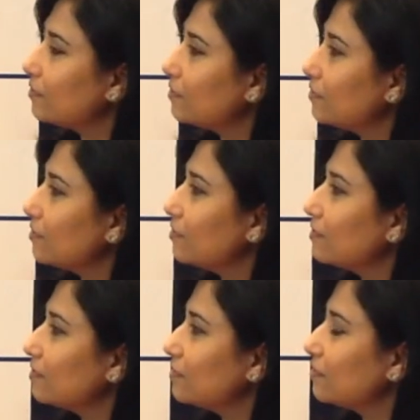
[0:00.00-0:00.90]

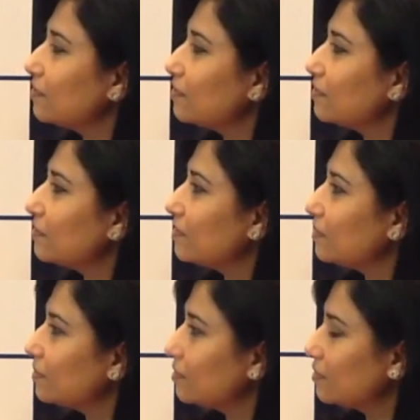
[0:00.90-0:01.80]

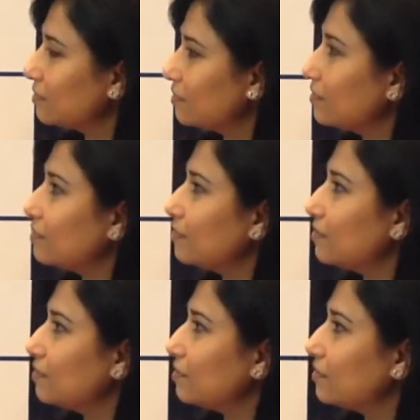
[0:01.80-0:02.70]

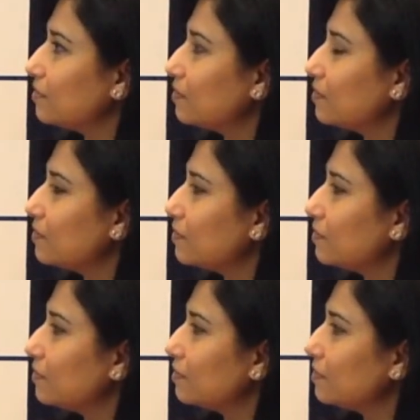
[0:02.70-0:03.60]

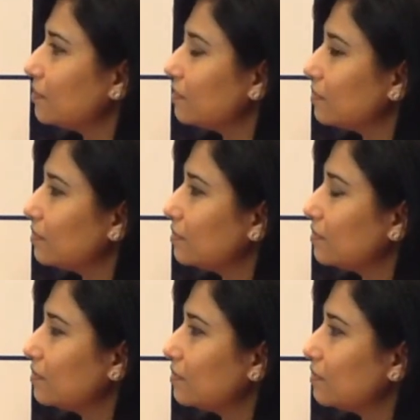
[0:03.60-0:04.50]

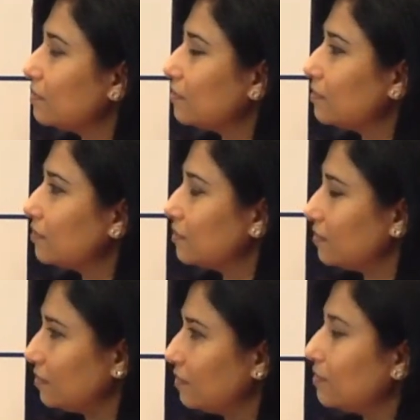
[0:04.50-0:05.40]

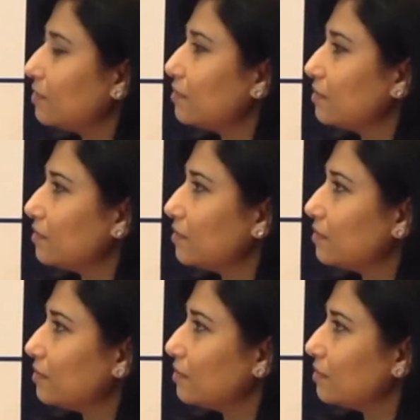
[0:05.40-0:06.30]

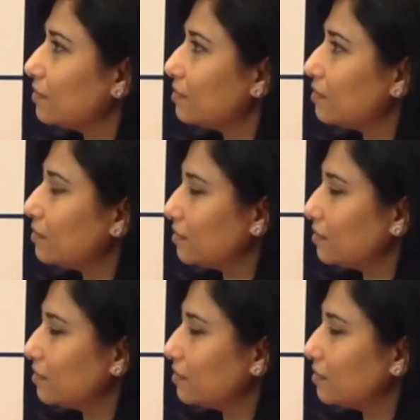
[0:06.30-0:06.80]
(not speaking)